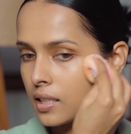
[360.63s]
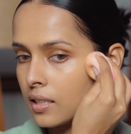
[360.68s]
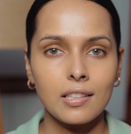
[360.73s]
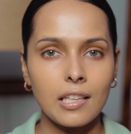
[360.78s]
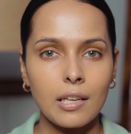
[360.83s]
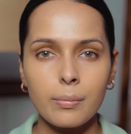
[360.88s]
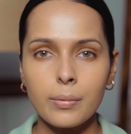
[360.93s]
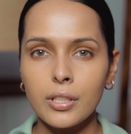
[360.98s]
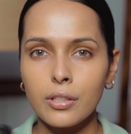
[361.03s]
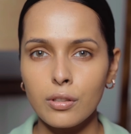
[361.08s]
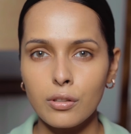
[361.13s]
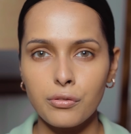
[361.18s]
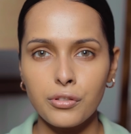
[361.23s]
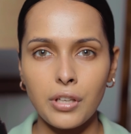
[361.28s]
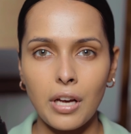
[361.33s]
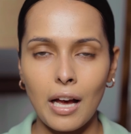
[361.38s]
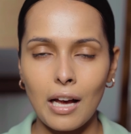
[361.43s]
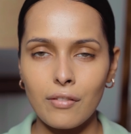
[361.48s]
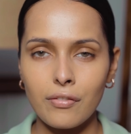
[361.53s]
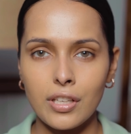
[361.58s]
Let me know if
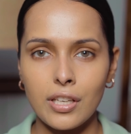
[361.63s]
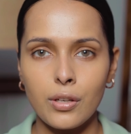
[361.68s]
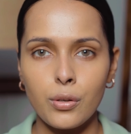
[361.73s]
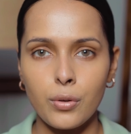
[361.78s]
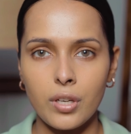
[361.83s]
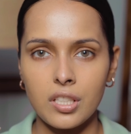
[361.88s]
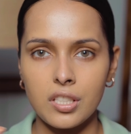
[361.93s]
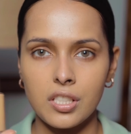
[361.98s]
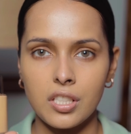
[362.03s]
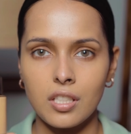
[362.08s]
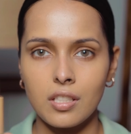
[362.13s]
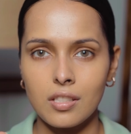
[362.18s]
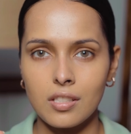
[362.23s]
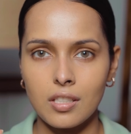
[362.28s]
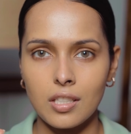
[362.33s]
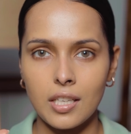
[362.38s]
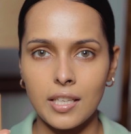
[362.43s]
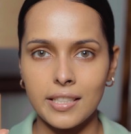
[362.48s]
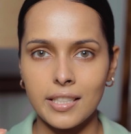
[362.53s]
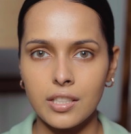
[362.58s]
you have any
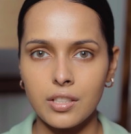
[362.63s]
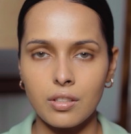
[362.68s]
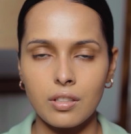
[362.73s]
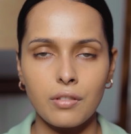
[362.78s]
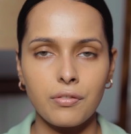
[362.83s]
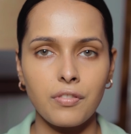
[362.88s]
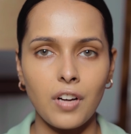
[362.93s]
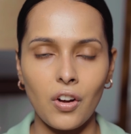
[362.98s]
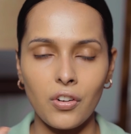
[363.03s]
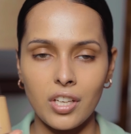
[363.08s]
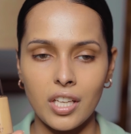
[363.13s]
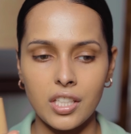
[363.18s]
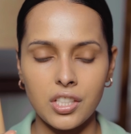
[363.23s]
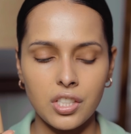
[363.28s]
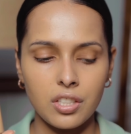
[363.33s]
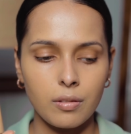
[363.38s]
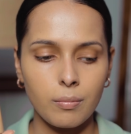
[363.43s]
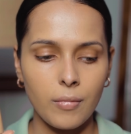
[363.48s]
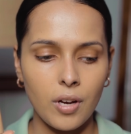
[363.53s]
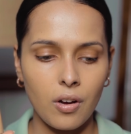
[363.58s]
questions related to the
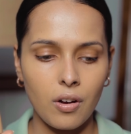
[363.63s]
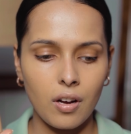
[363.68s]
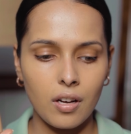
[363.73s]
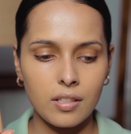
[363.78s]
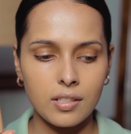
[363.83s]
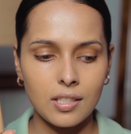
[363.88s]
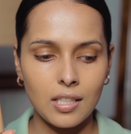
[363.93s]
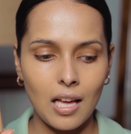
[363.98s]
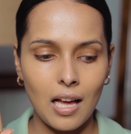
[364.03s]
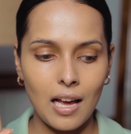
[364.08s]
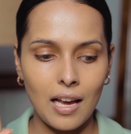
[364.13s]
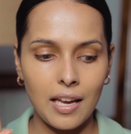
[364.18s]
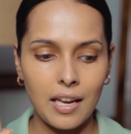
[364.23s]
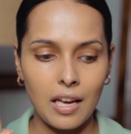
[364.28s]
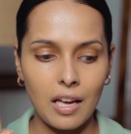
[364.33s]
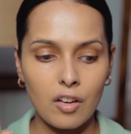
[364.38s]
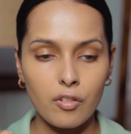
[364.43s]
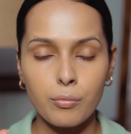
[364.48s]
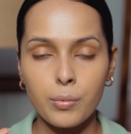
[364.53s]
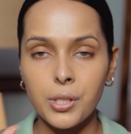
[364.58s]
foundation, because I
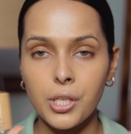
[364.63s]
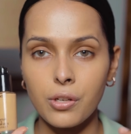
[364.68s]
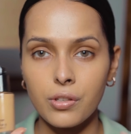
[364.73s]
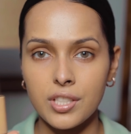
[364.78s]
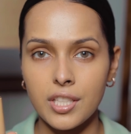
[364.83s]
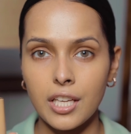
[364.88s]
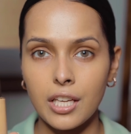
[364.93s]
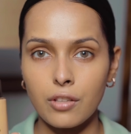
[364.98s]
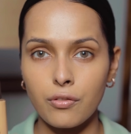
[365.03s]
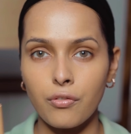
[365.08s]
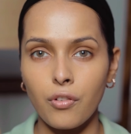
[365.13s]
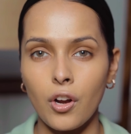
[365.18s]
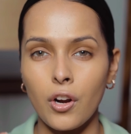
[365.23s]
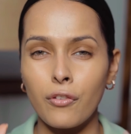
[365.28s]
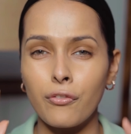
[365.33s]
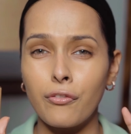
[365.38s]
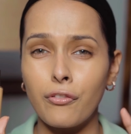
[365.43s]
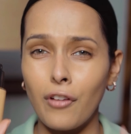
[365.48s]
have been using it for a